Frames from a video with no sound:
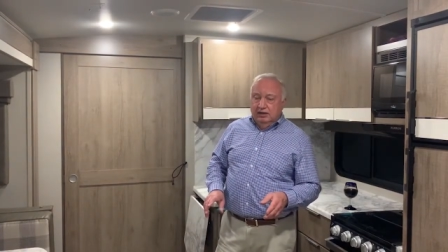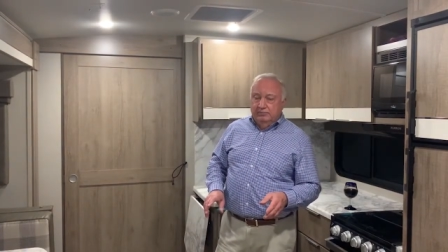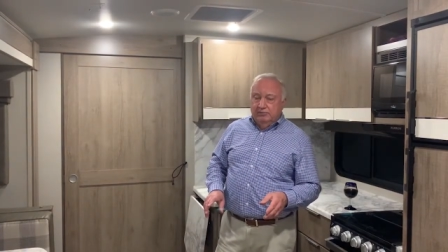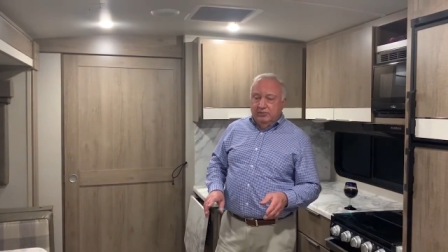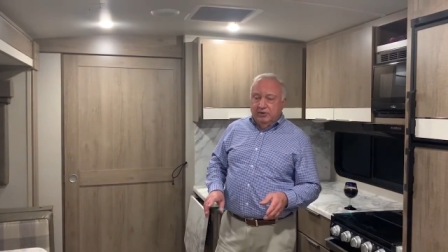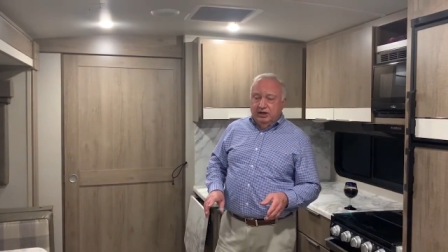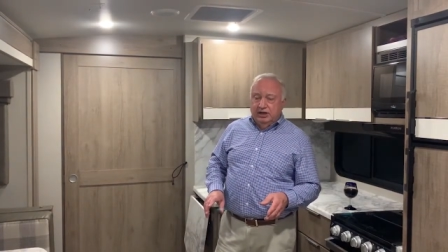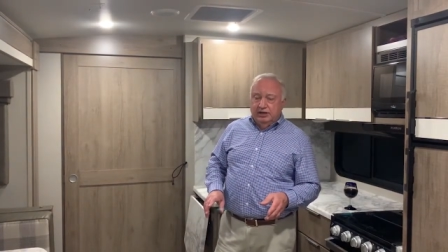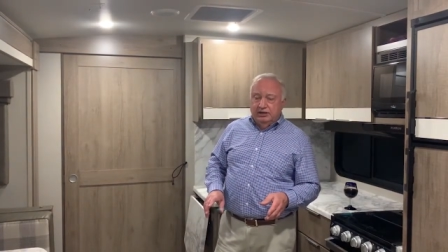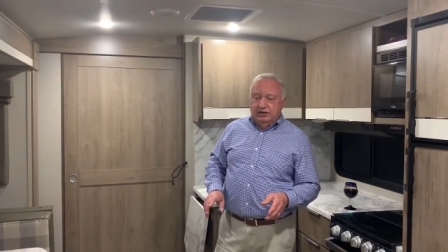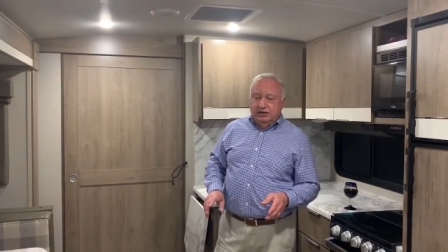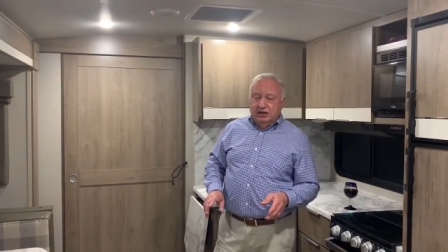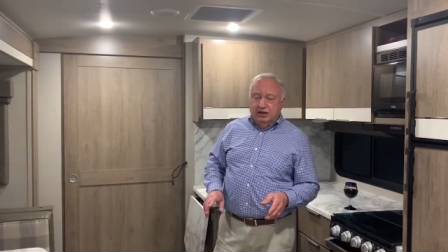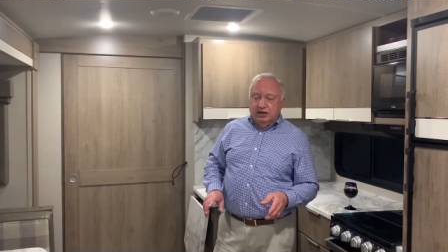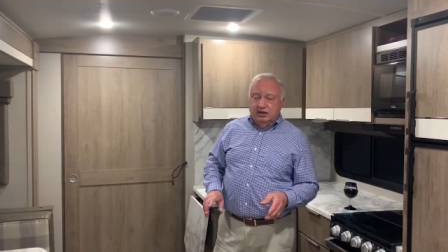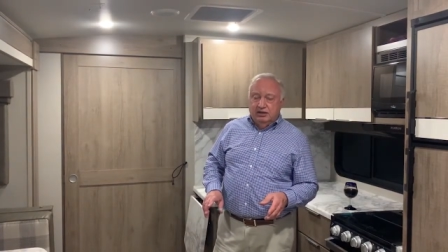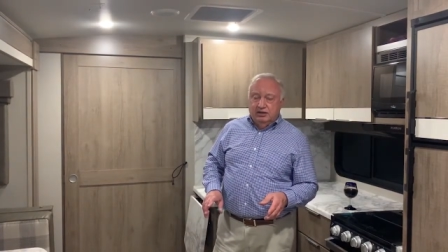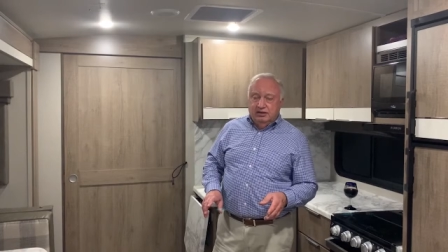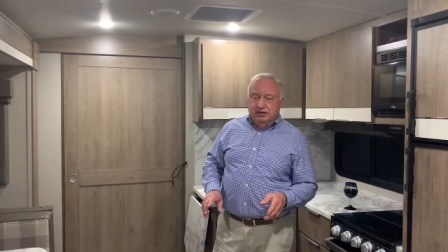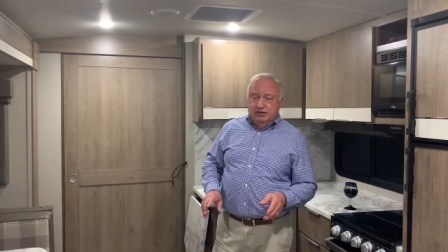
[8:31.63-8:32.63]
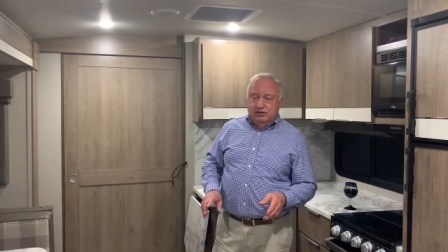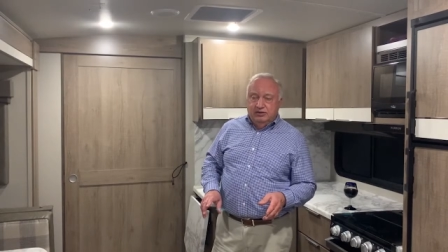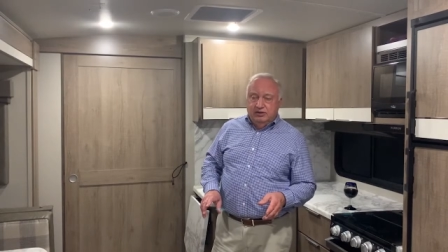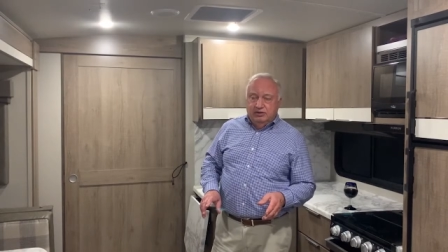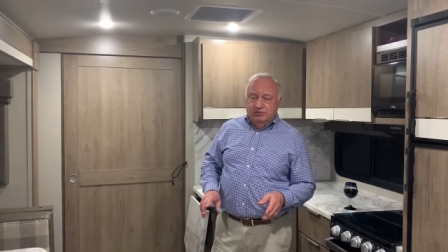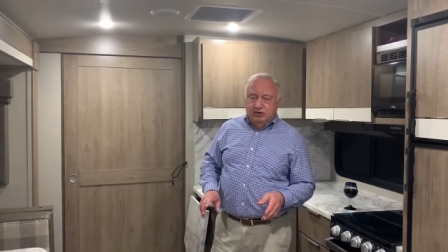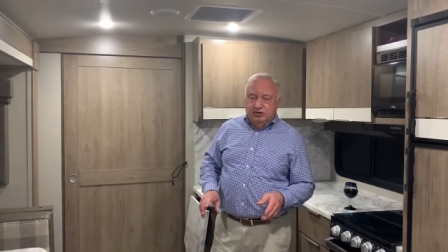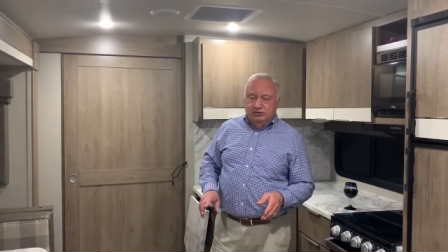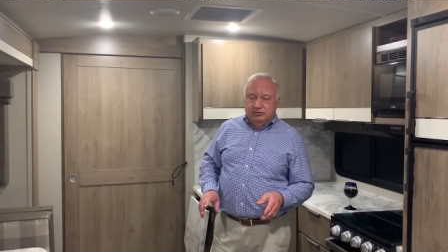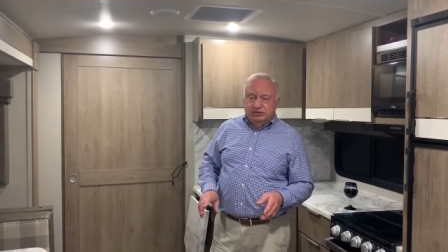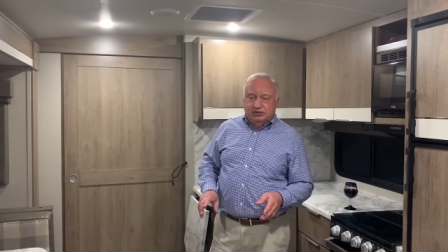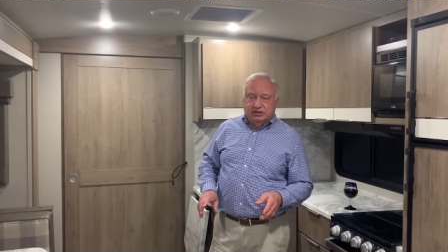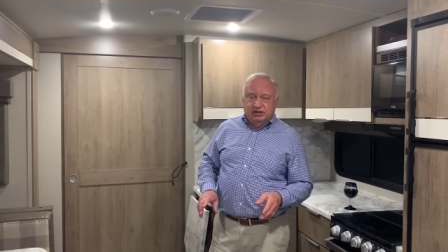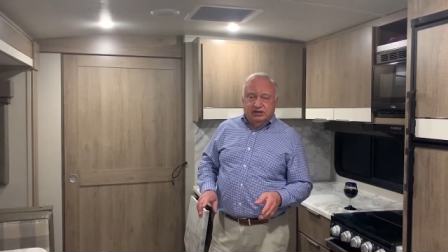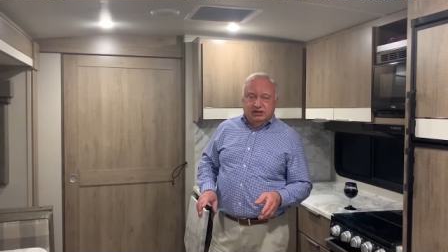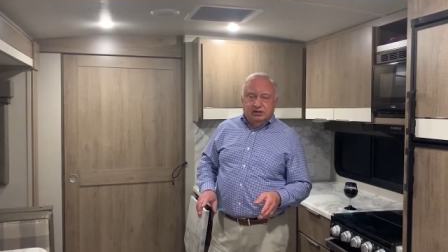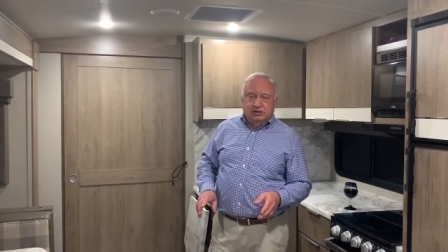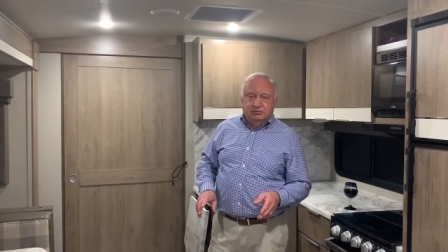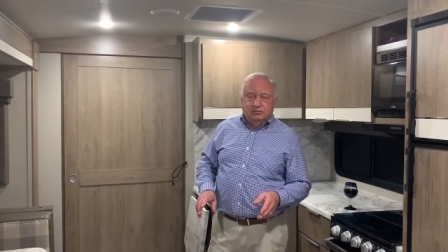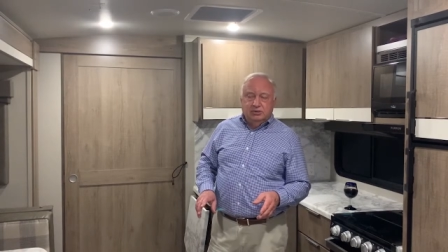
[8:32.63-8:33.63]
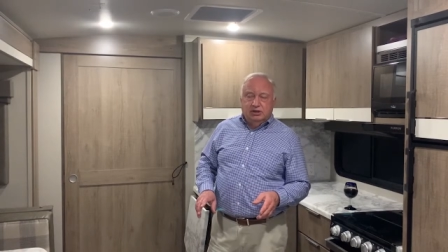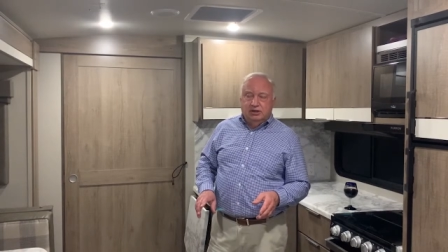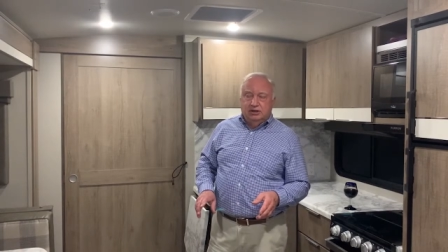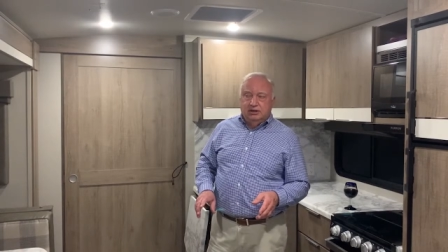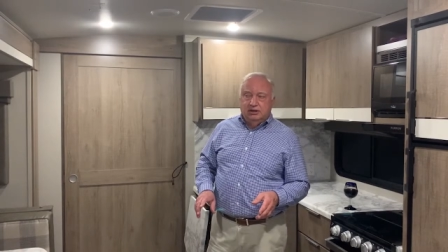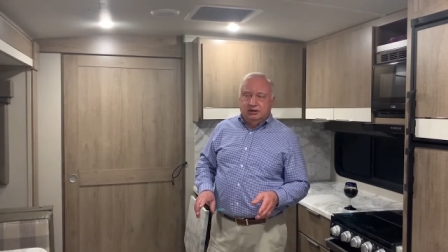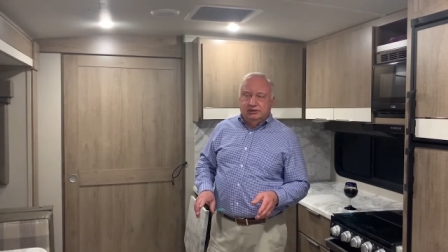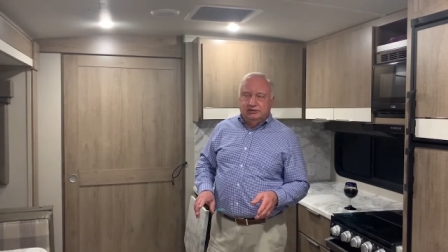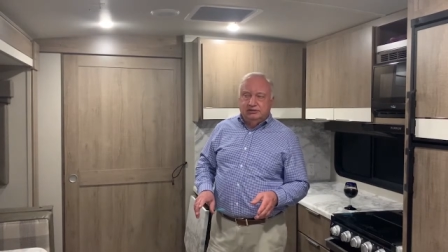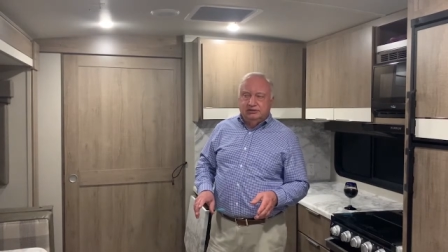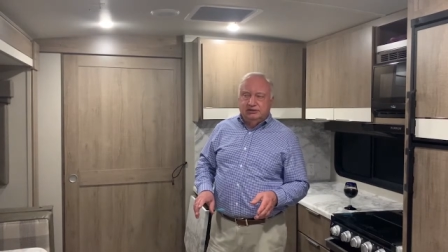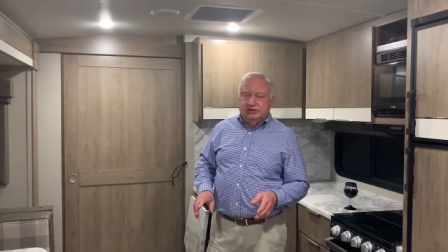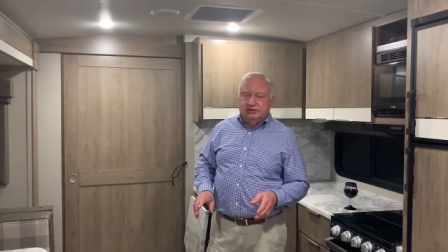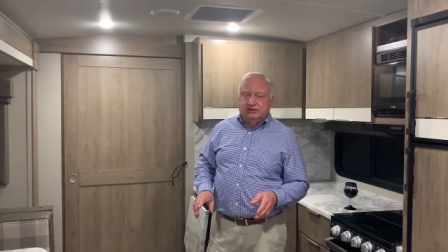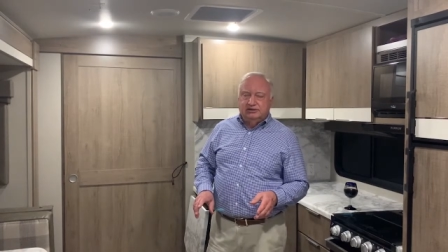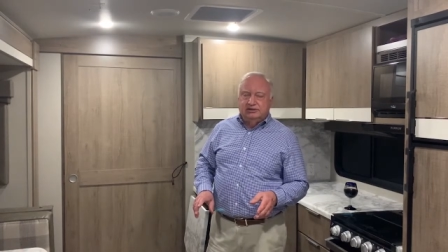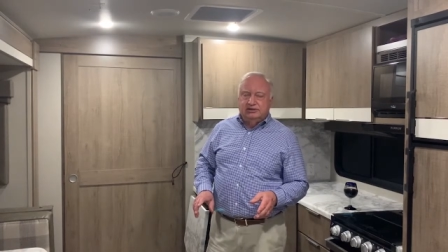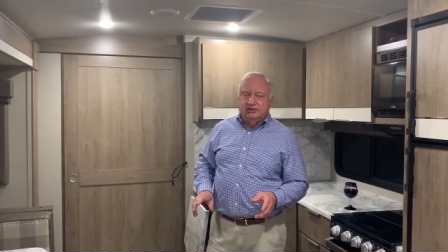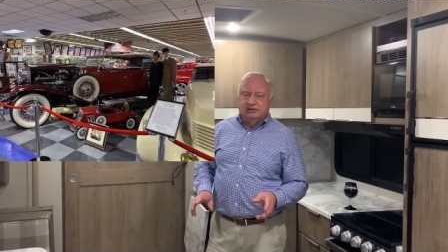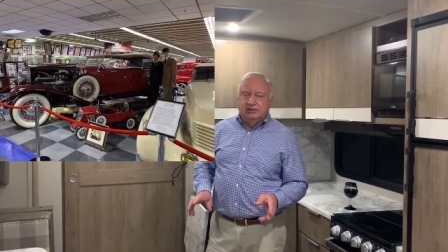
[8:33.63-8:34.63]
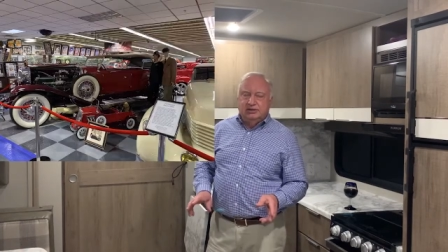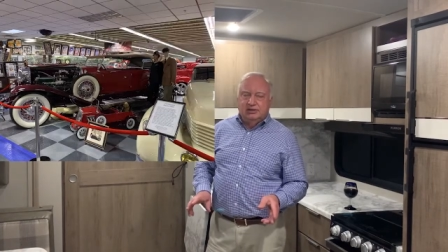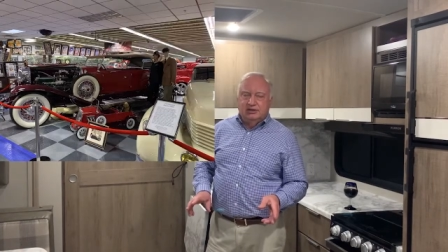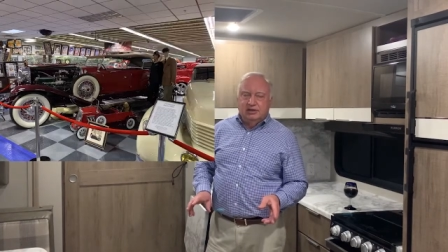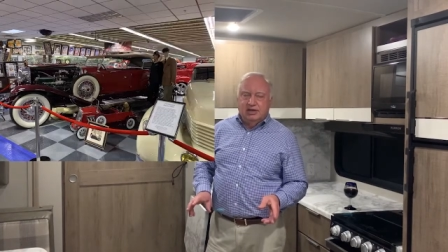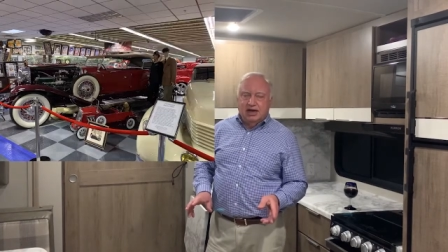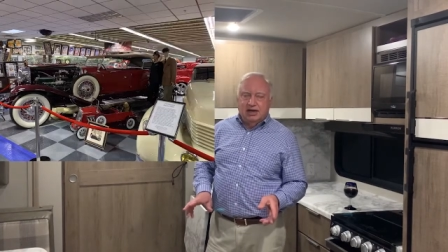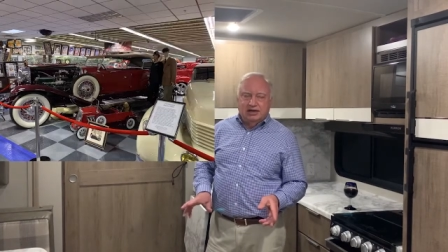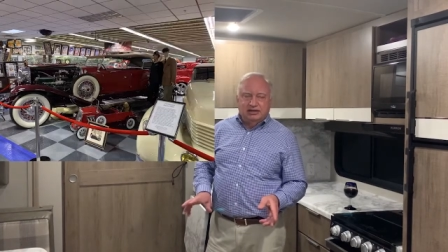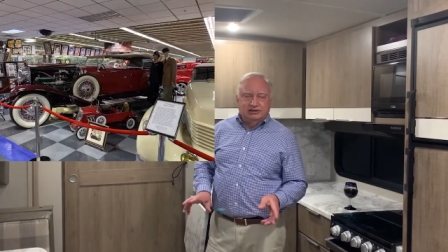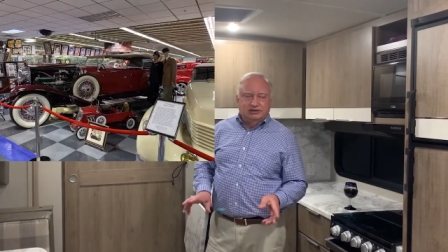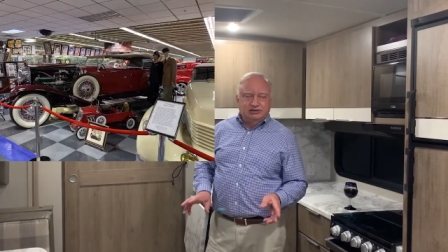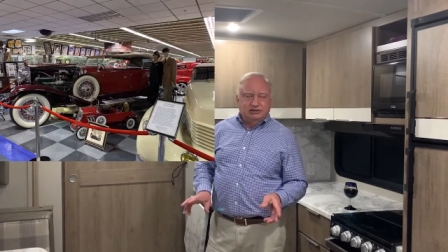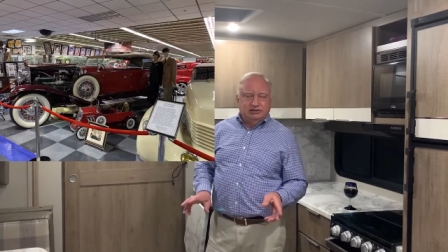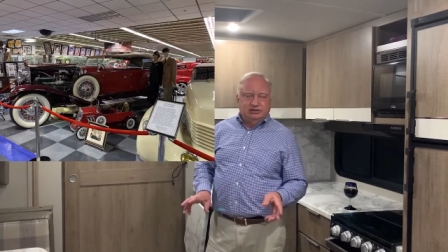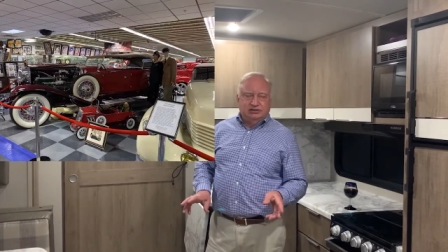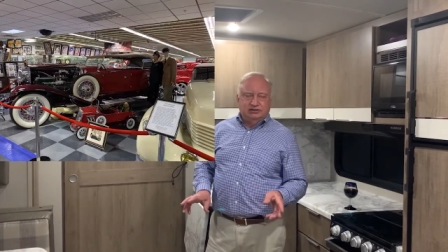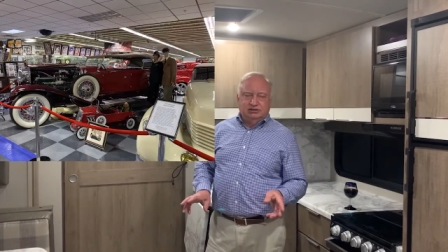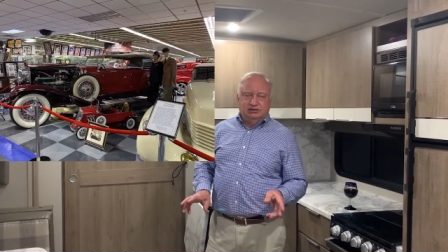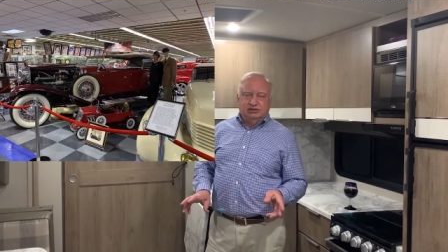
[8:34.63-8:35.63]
But the museum is just nice.